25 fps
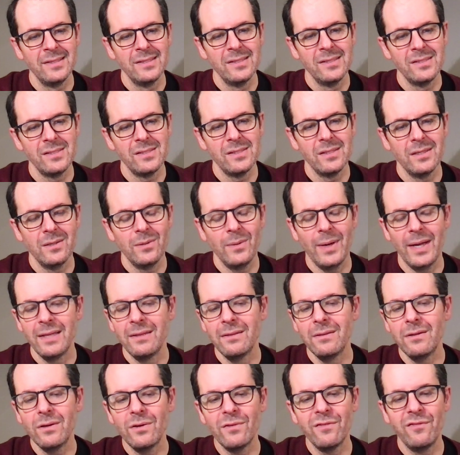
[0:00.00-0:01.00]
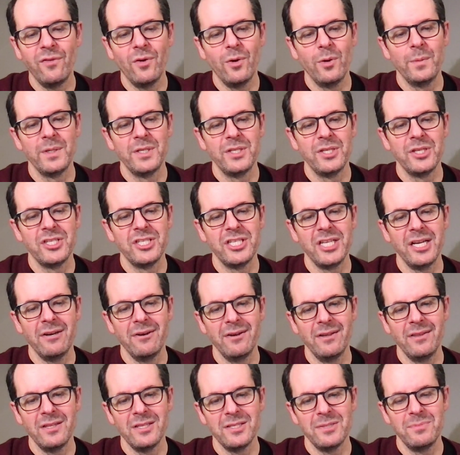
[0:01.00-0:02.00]
So I look forward to
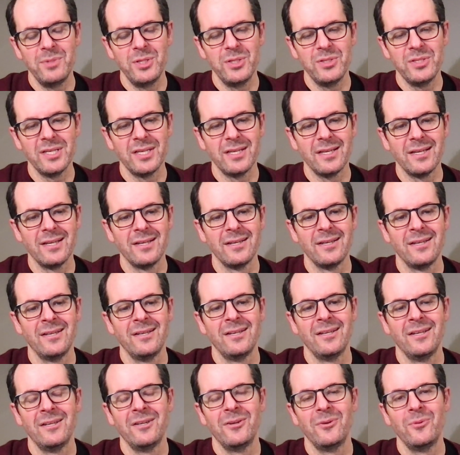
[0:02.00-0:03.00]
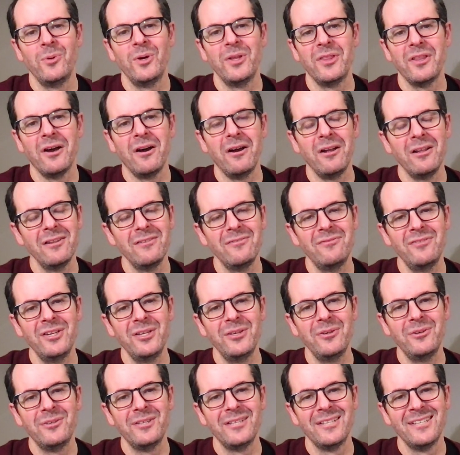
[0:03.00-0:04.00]
sharing this music with all of
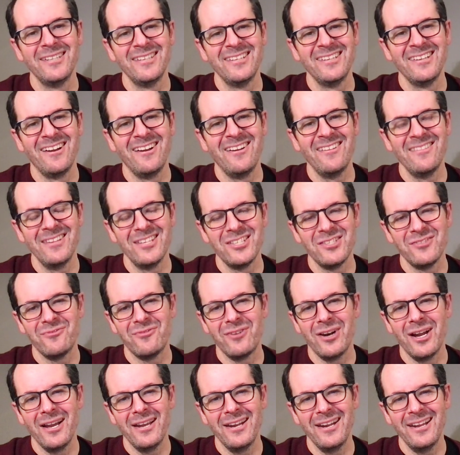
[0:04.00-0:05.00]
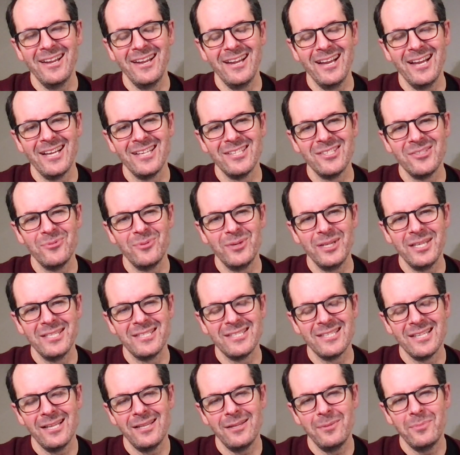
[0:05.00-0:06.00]
you on this Friday as we
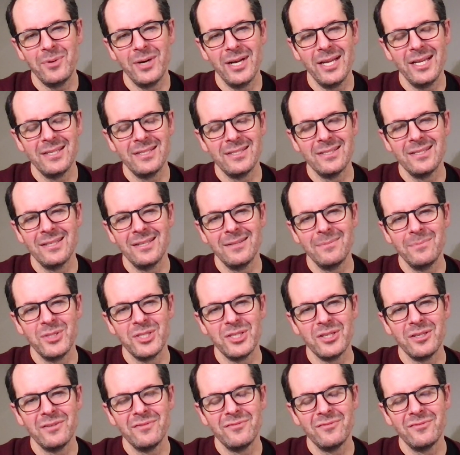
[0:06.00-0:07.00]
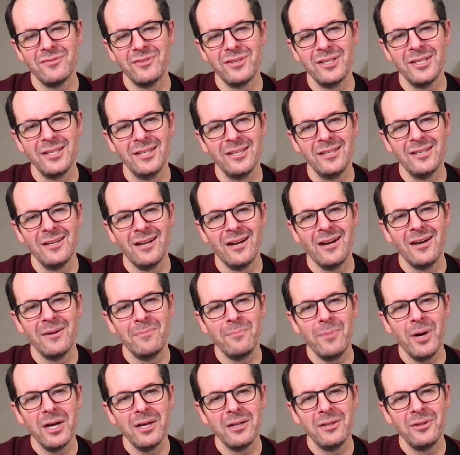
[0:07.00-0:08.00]
celebrate and observe our
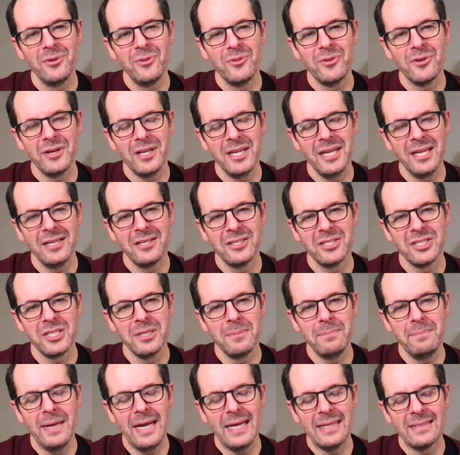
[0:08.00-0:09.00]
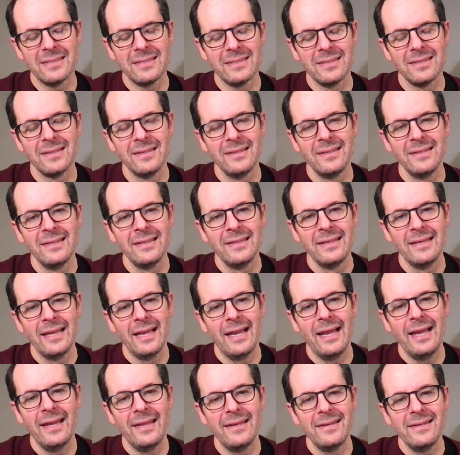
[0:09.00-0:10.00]
Martin Luther King Shabbat.
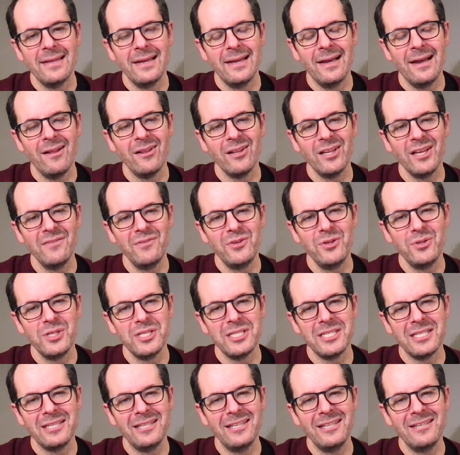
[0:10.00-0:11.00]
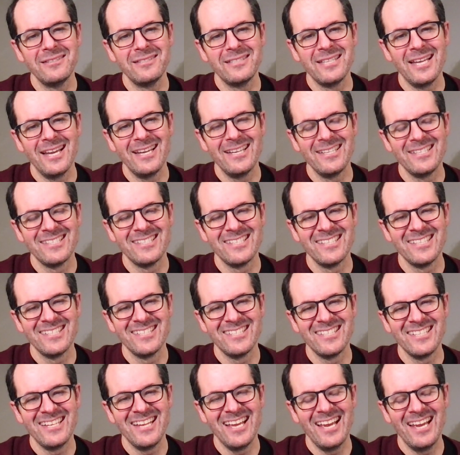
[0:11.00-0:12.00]
And uh, I'll give you just a little taste
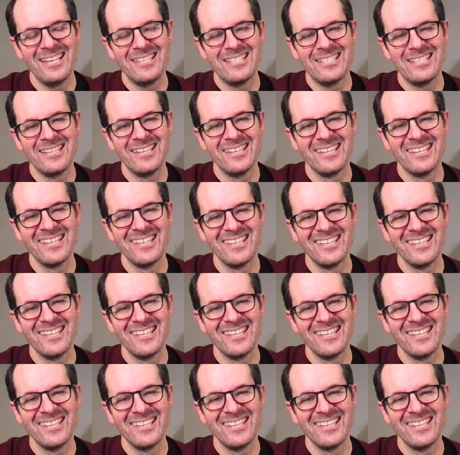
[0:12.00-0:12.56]
today to